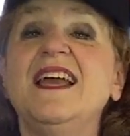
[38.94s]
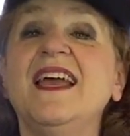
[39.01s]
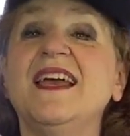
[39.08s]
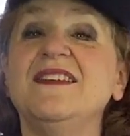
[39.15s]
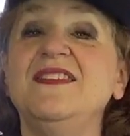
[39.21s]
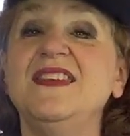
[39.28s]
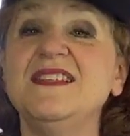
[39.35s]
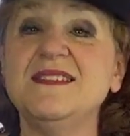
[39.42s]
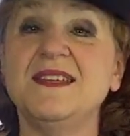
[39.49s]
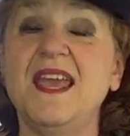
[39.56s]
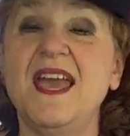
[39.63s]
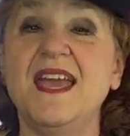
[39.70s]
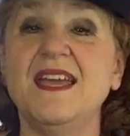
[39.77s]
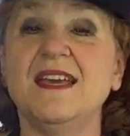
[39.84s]
And this
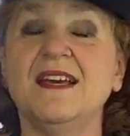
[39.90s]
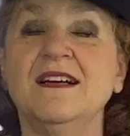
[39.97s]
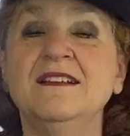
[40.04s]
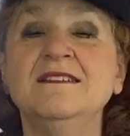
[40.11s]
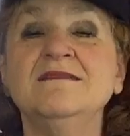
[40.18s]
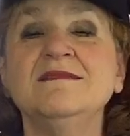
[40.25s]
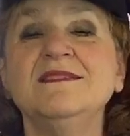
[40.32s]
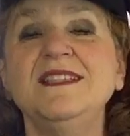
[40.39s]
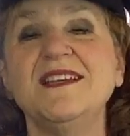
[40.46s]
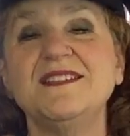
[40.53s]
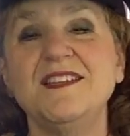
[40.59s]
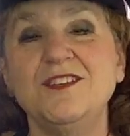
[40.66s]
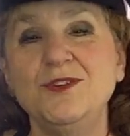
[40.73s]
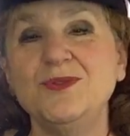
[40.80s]
cake,
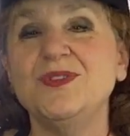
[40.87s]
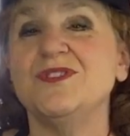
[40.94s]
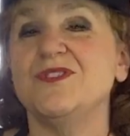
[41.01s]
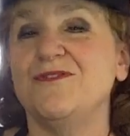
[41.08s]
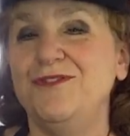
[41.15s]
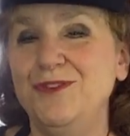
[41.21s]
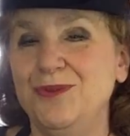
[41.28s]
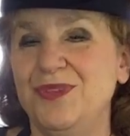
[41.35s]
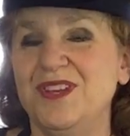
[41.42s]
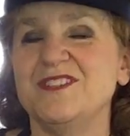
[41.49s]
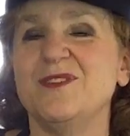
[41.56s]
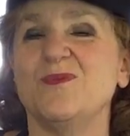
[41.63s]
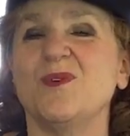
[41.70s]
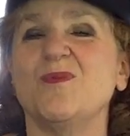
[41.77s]
yes, it uses a few
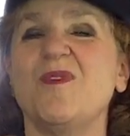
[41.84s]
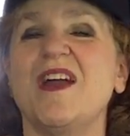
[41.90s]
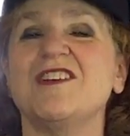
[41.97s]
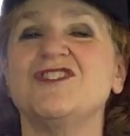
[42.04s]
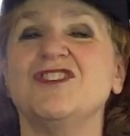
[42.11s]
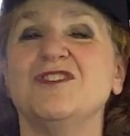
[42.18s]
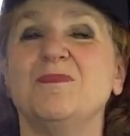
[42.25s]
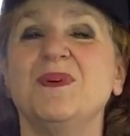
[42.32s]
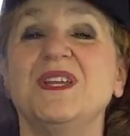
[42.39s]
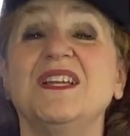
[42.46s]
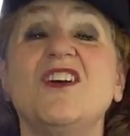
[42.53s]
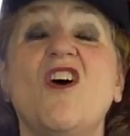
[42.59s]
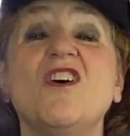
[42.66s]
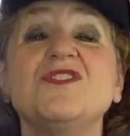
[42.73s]
things that were rationed, but
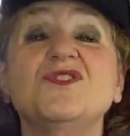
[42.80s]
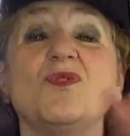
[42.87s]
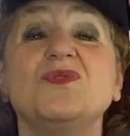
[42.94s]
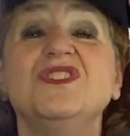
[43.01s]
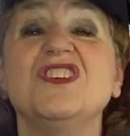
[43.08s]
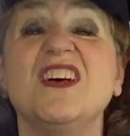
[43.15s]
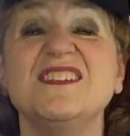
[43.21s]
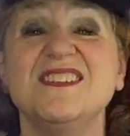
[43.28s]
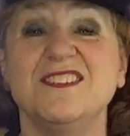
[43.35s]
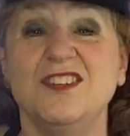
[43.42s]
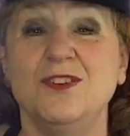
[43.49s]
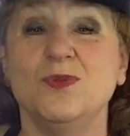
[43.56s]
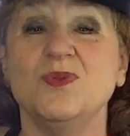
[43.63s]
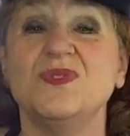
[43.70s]
it also doesn't
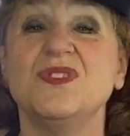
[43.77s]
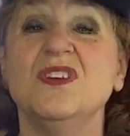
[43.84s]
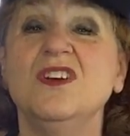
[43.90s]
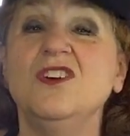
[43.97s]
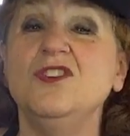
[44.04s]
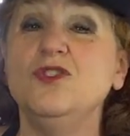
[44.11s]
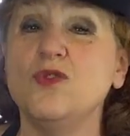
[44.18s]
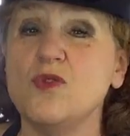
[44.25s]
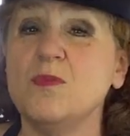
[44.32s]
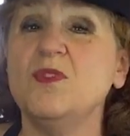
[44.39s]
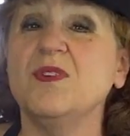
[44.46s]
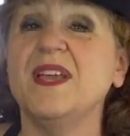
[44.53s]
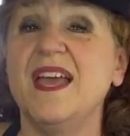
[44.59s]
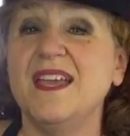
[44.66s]
use
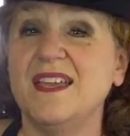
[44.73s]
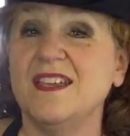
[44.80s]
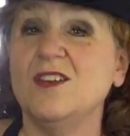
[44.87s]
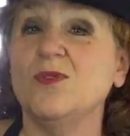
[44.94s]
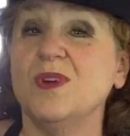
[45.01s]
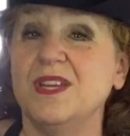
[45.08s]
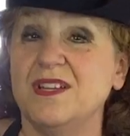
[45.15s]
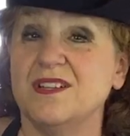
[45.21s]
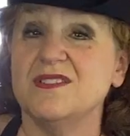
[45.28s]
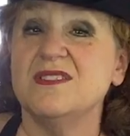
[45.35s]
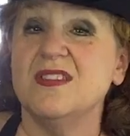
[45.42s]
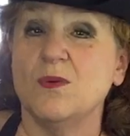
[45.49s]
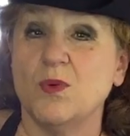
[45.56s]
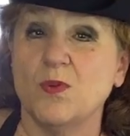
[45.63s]
normal cake
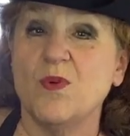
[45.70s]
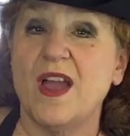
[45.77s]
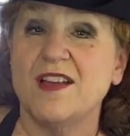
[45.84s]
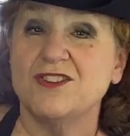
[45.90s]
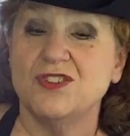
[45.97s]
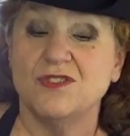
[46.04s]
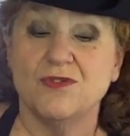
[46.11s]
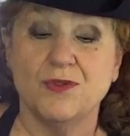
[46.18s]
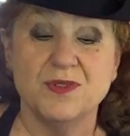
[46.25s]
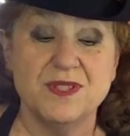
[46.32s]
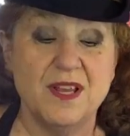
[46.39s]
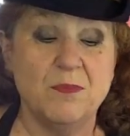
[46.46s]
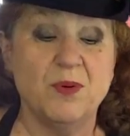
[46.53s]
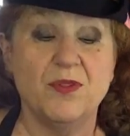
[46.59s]
ingredients that were rationed. For
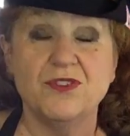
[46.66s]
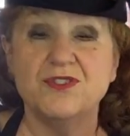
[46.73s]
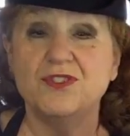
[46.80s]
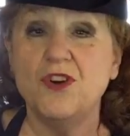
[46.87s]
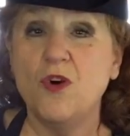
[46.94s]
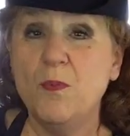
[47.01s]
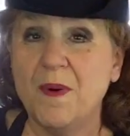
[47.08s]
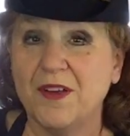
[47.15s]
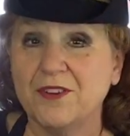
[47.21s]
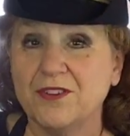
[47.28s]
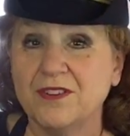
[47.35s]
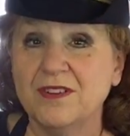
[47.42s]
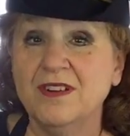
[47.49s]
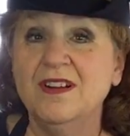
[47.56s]
example, there's no
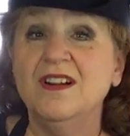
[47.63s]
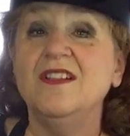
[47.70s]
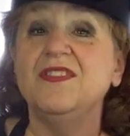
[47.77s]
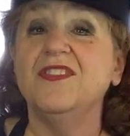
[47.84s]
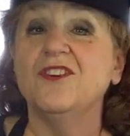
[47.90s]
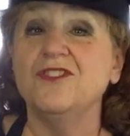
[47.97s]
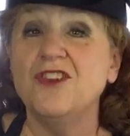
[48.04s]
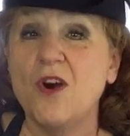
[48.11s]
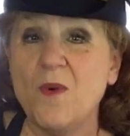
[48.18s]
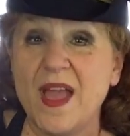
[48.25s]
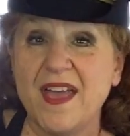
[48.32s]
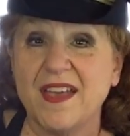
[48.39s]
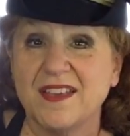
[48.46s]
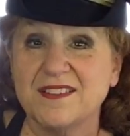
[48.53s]
butter, there are no
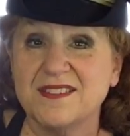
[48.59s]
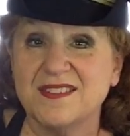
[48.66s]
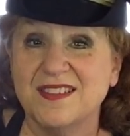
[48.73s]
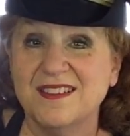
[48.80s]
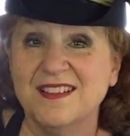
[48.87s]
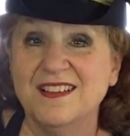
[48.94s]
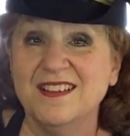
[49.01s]
eggs,